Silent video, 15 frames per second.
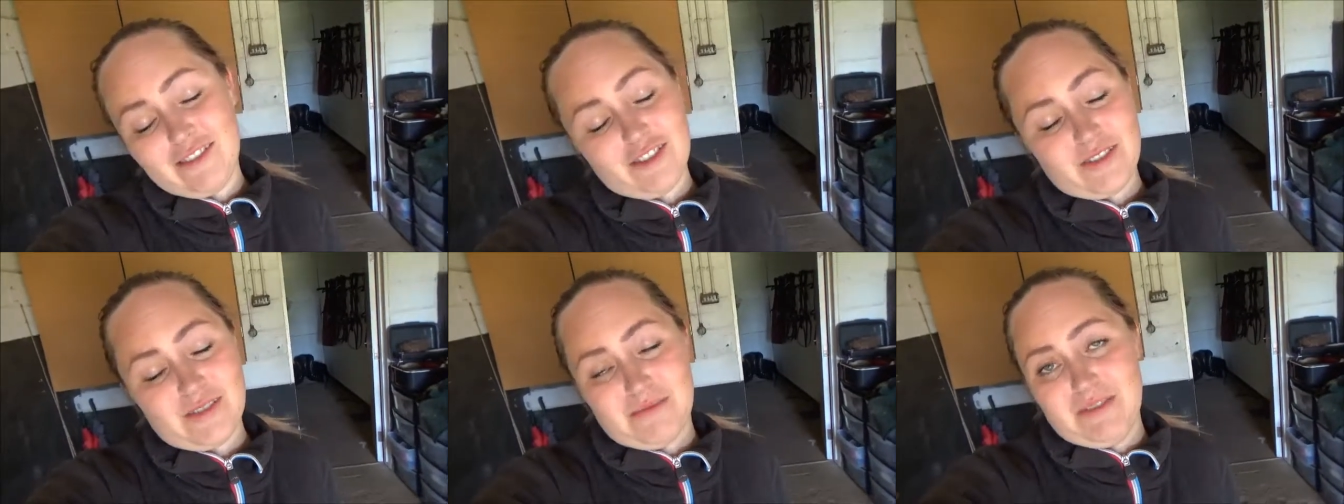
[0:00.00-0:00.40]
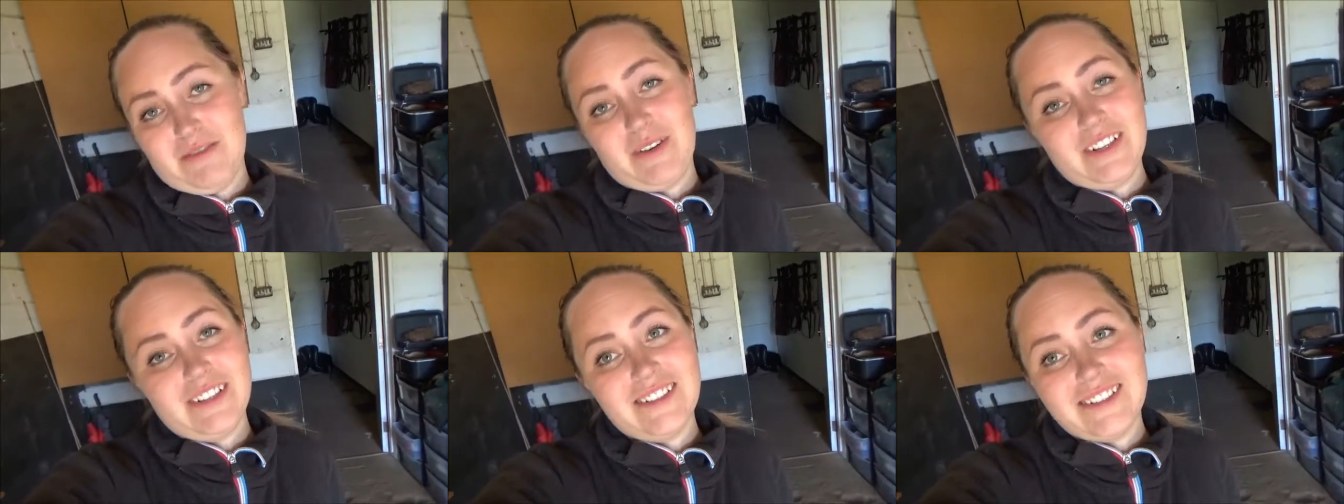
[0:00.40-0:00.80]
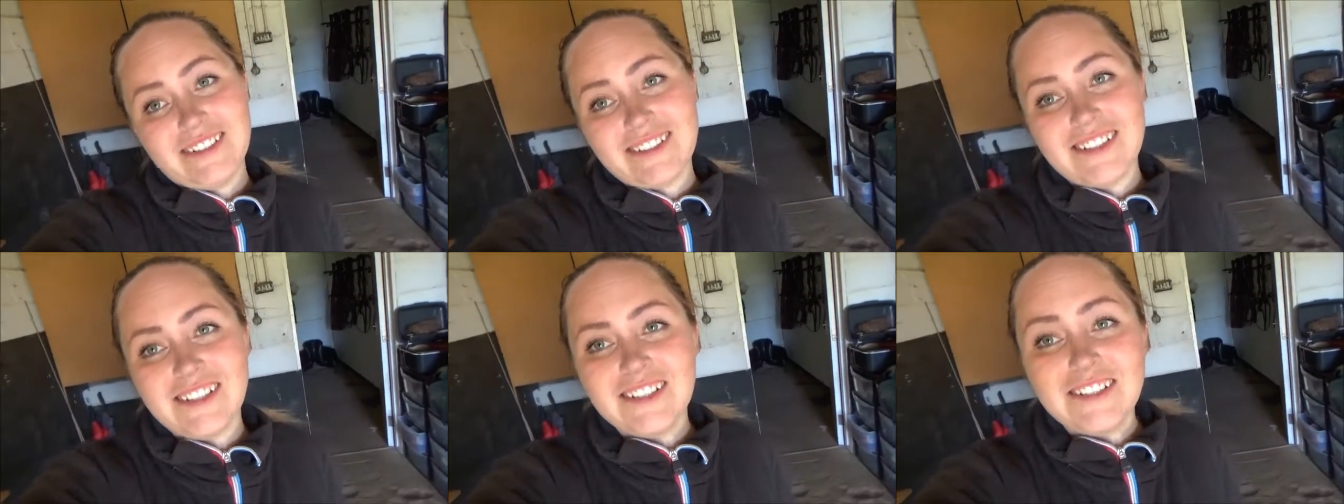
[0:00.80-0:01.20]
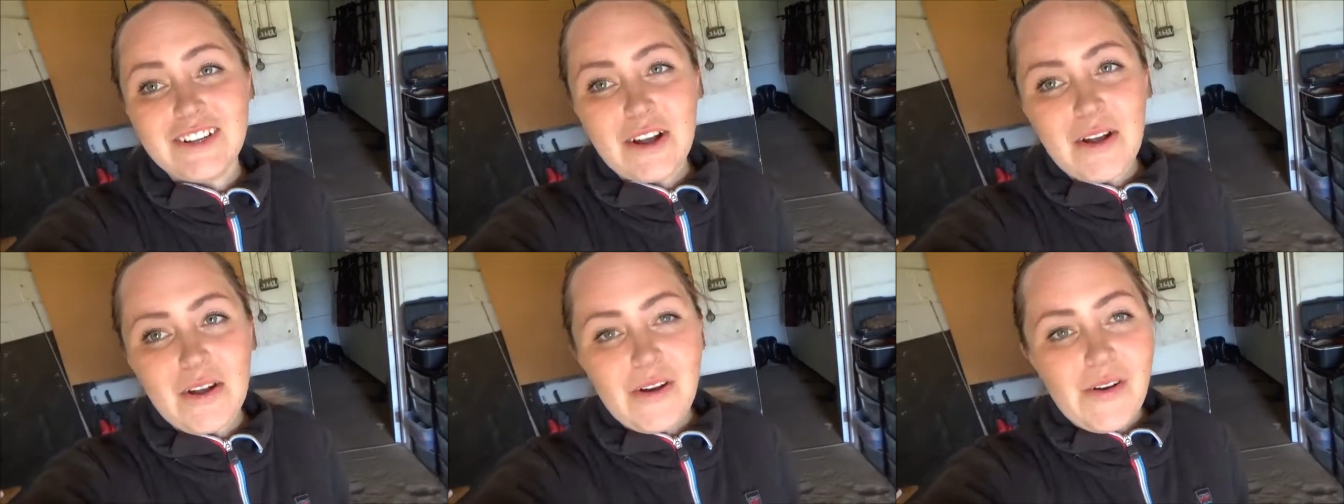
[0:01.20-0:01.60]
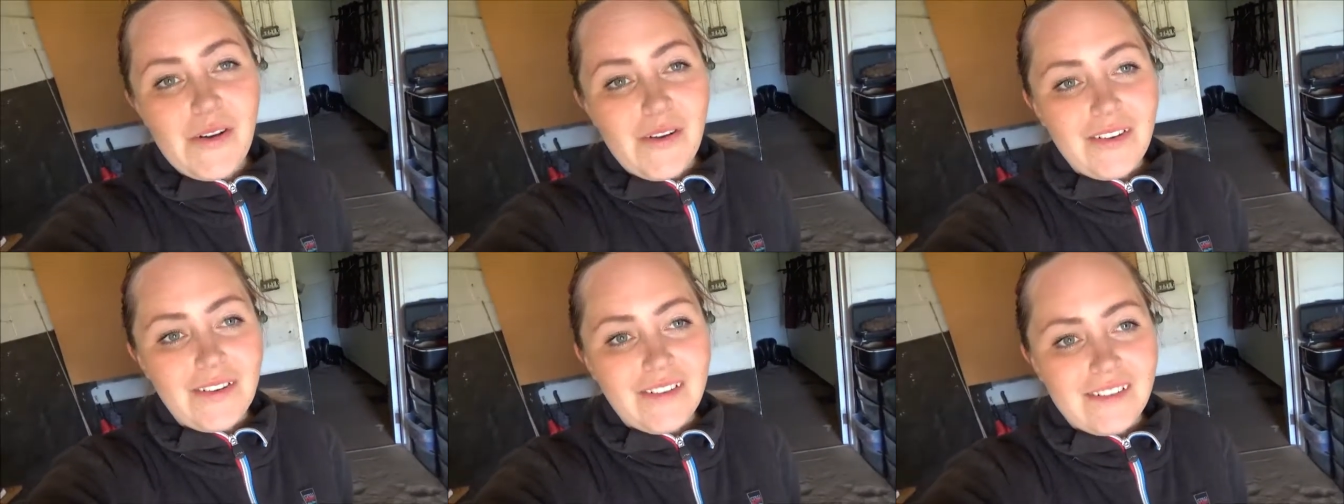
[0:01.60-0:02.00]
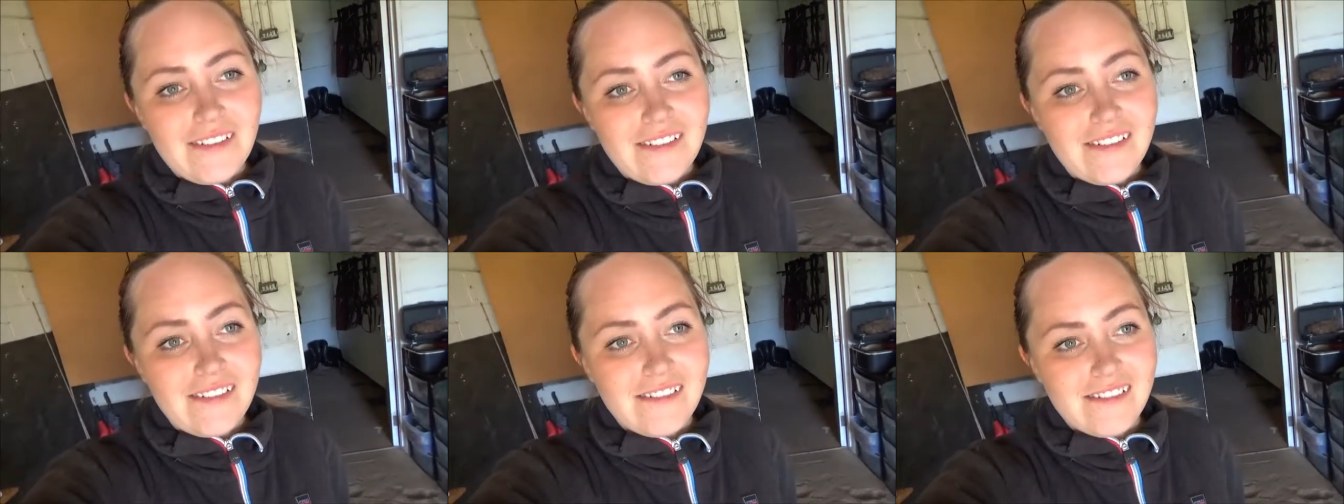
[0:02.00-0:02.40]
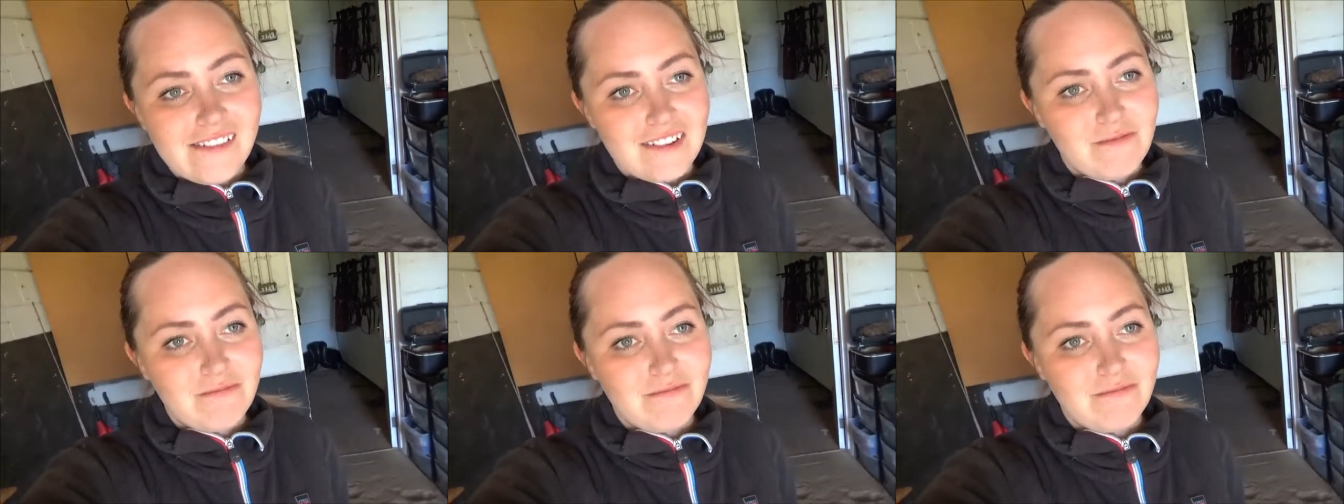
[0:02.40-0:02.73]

lost my words. Mm.